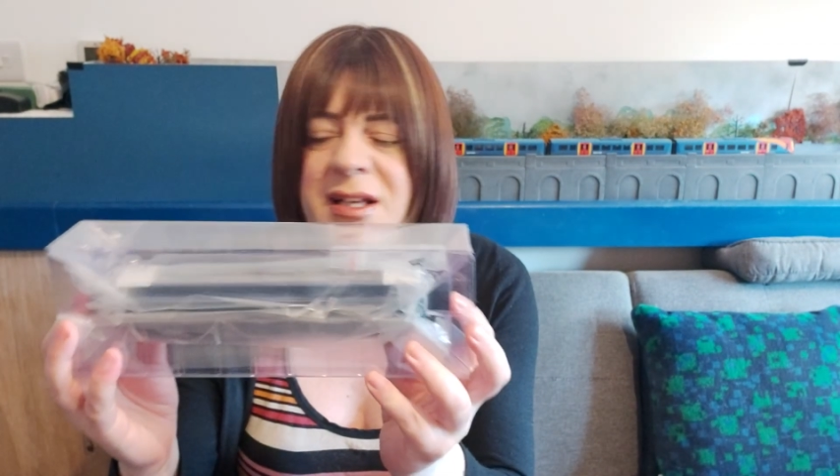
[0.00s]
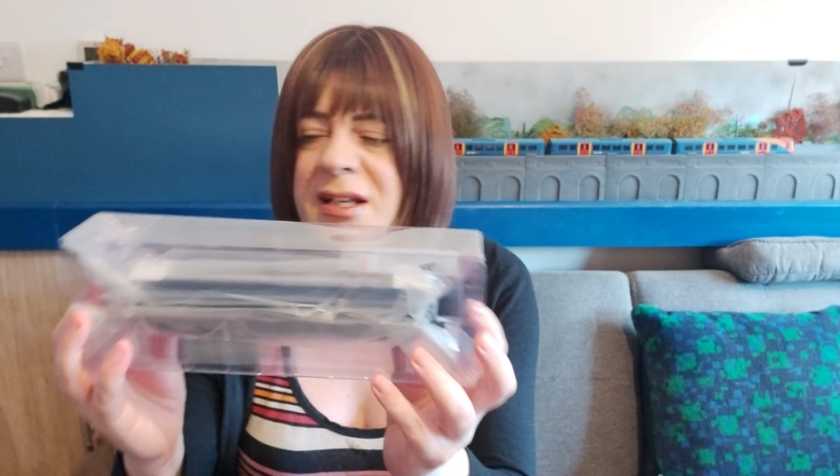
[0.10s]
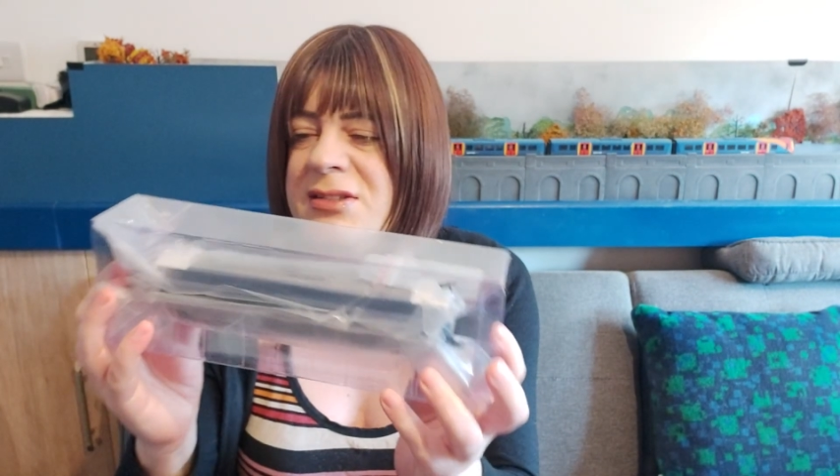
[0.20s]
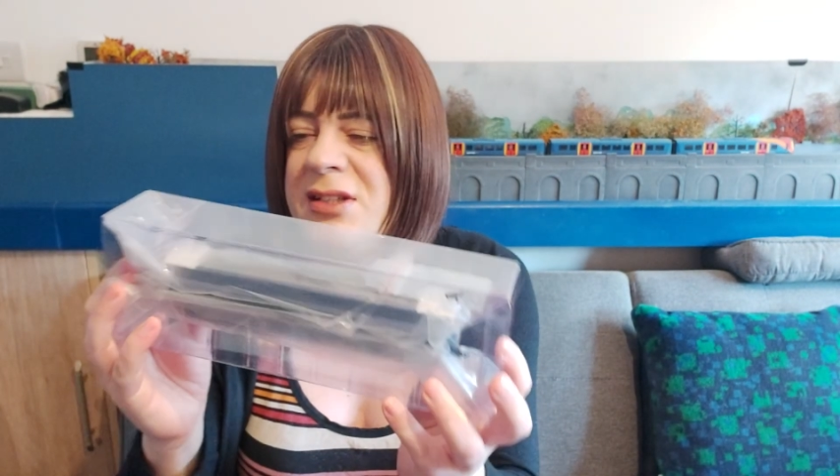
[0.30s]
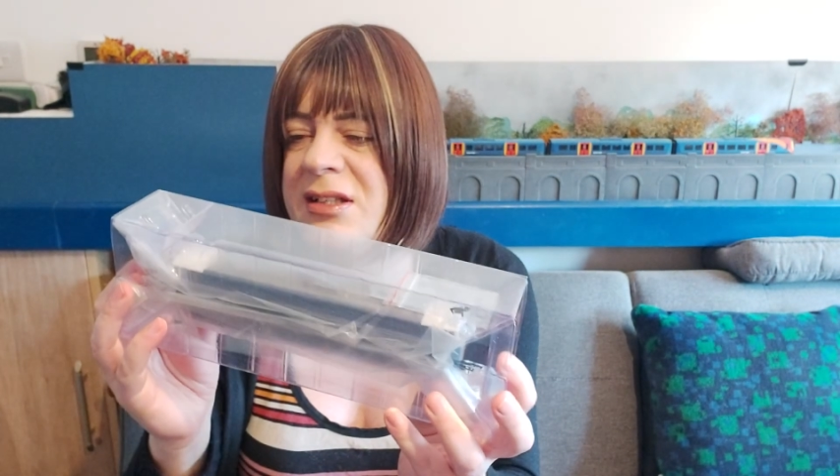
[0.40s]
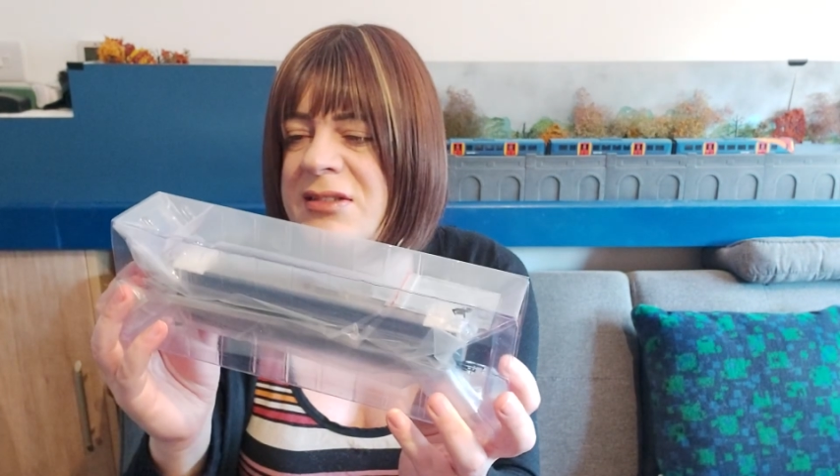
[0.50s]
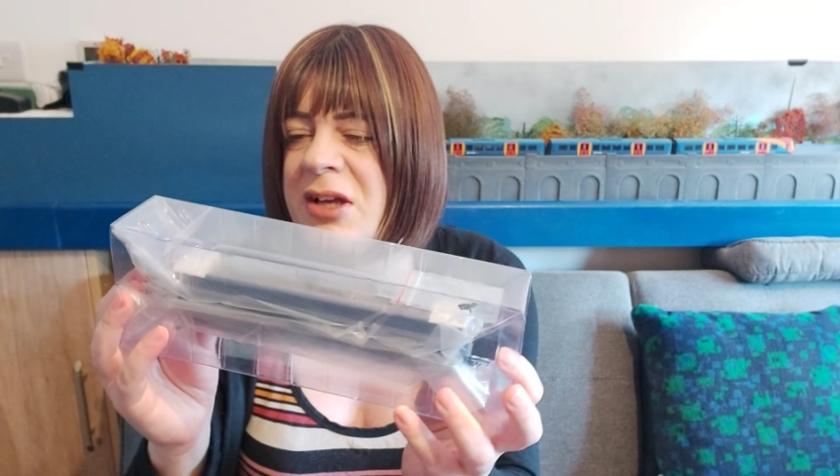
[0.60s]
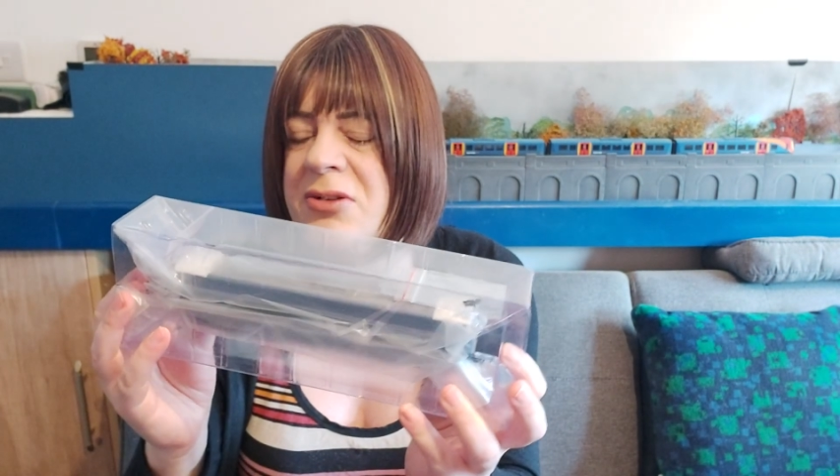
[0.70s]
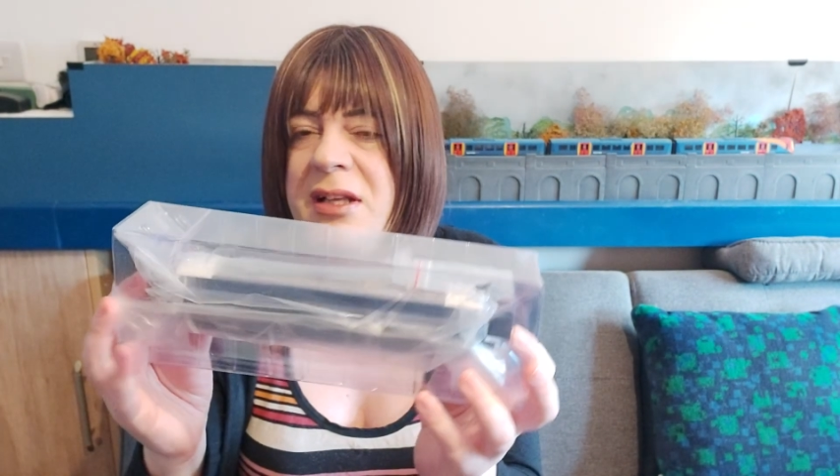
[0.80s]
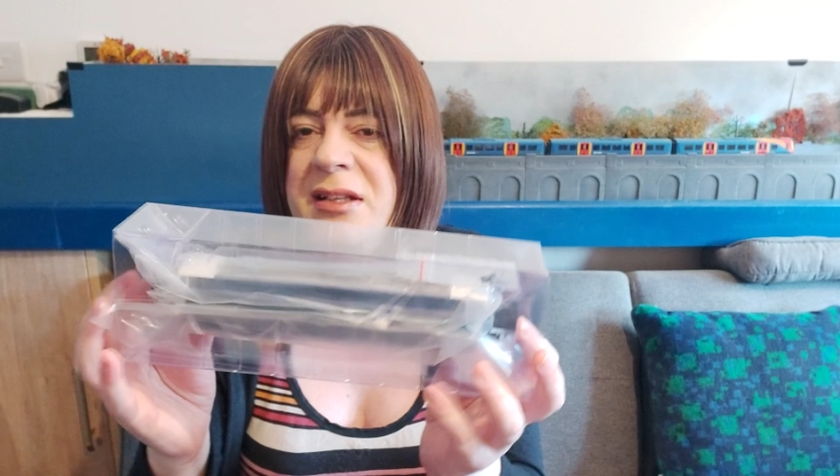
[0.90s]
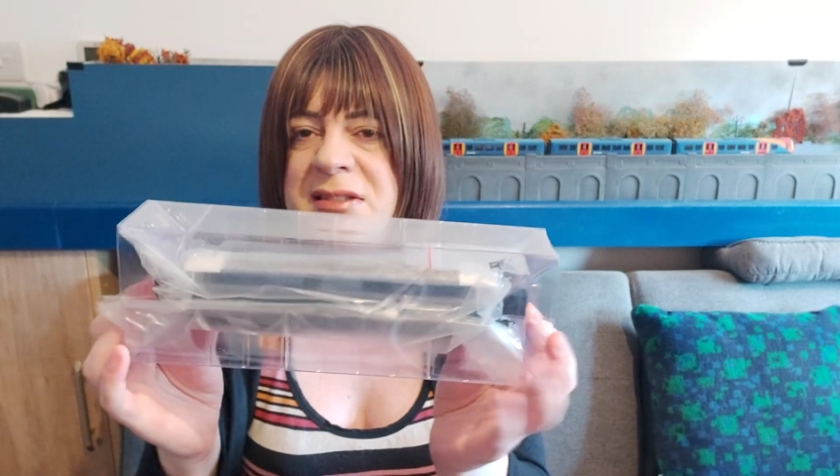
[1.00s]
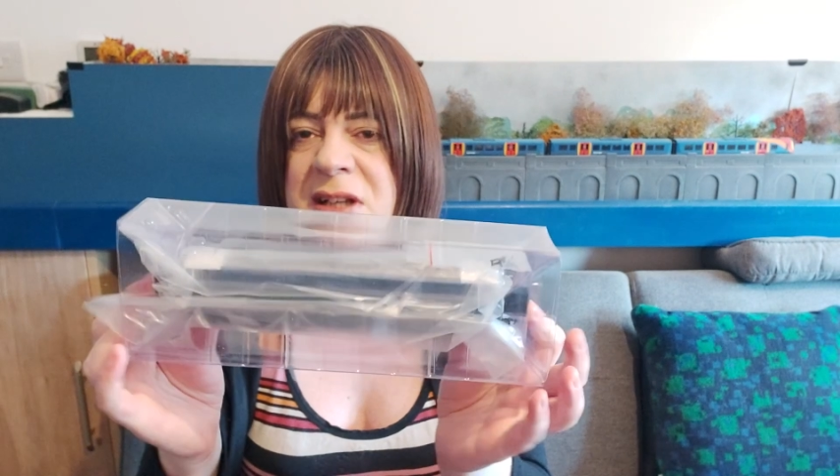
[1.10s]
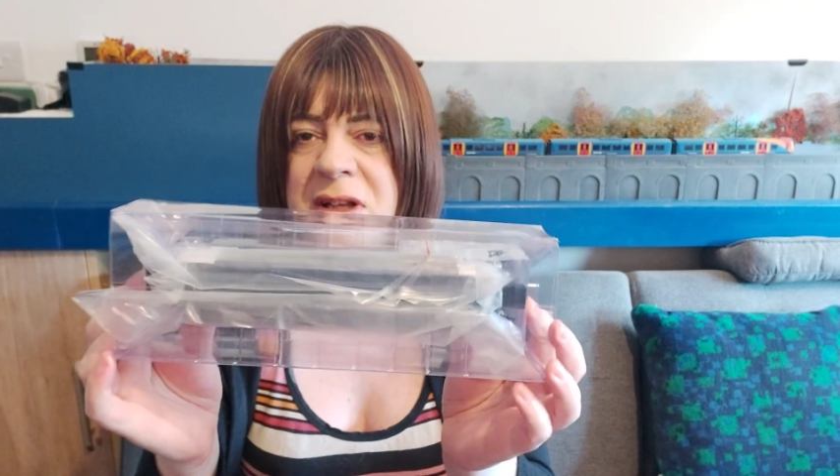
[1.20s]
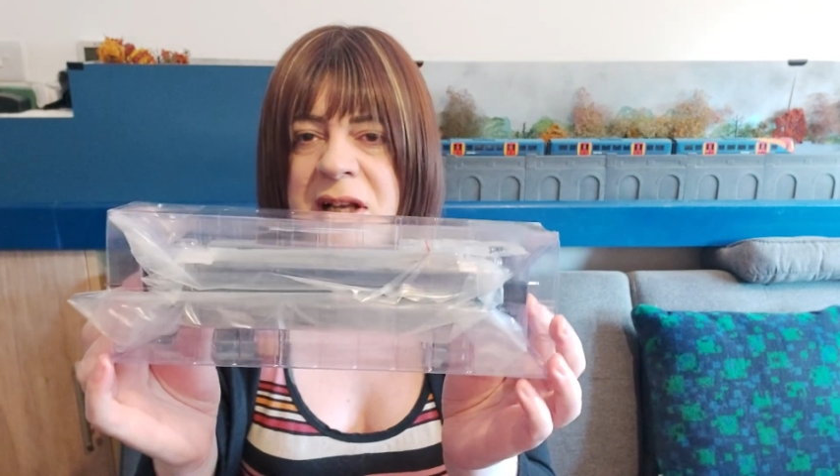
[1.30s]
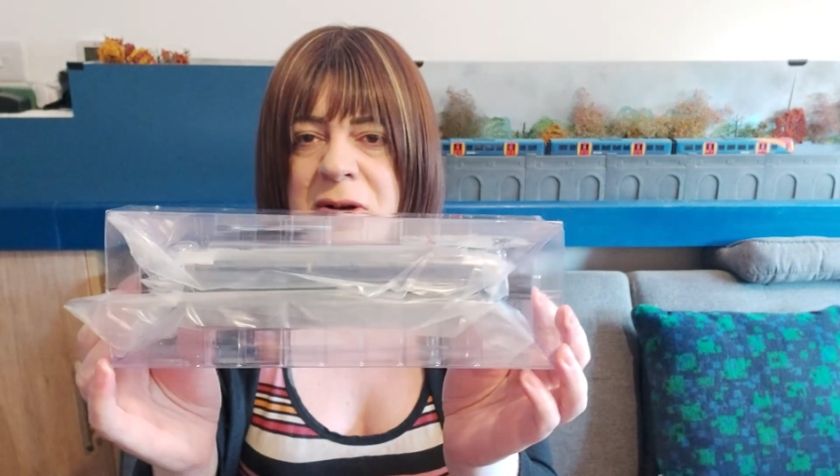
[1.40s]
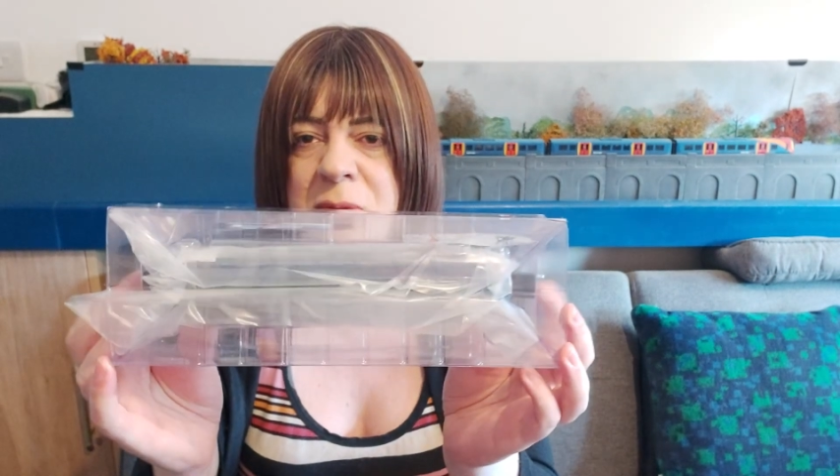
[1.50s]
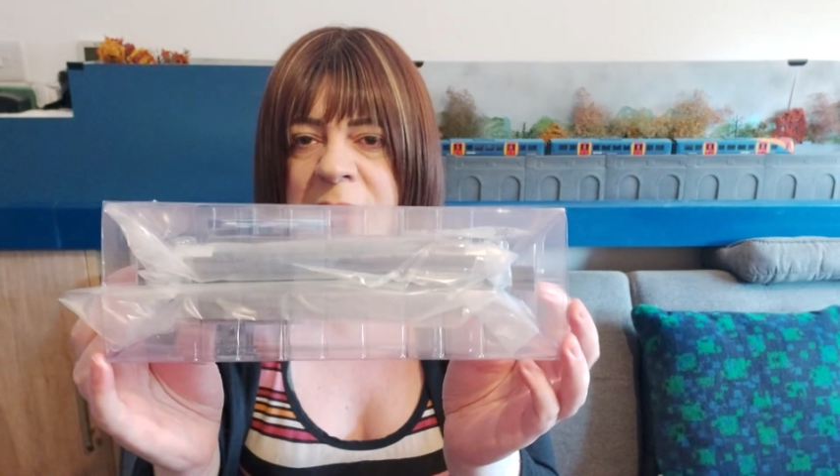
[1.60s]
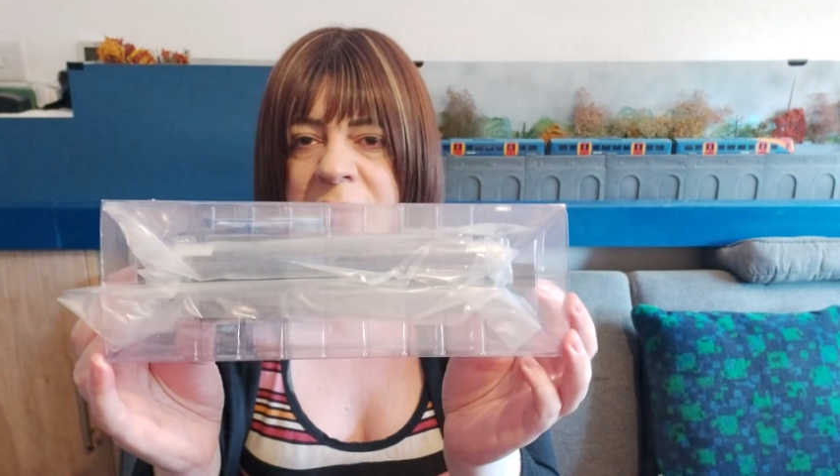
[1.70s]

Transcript: So there's only a little bit